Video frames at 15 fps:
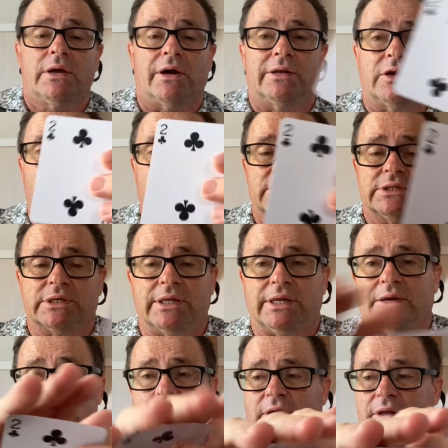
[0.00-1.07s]
I know instantly
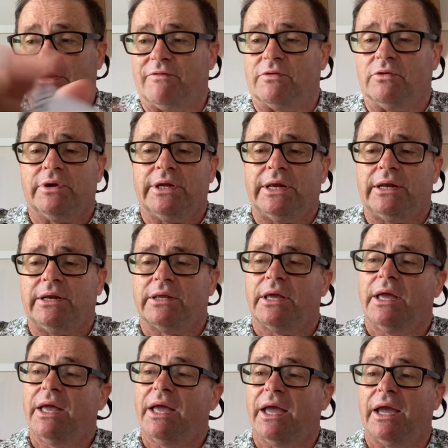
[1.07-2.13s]
without even looking at it.
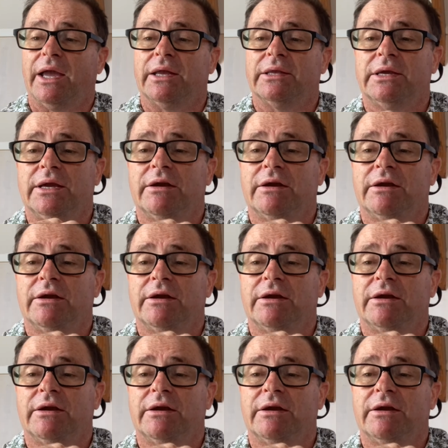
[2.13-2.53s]
And here